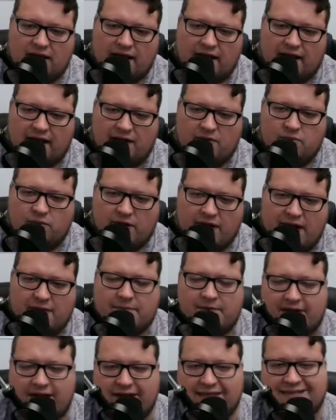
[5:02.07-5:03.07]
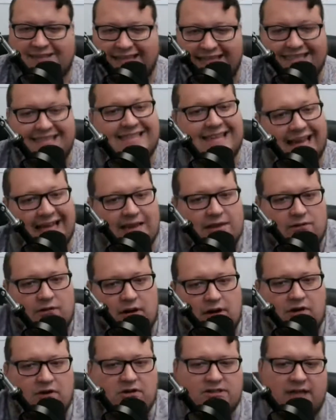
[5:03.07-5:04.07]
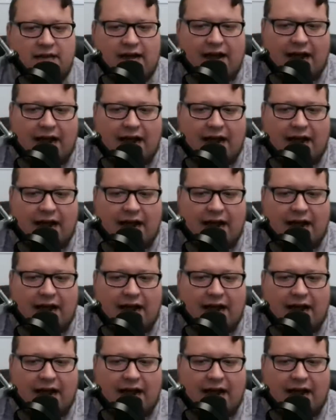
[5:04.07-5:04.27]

and what I mean is they say they're on our side.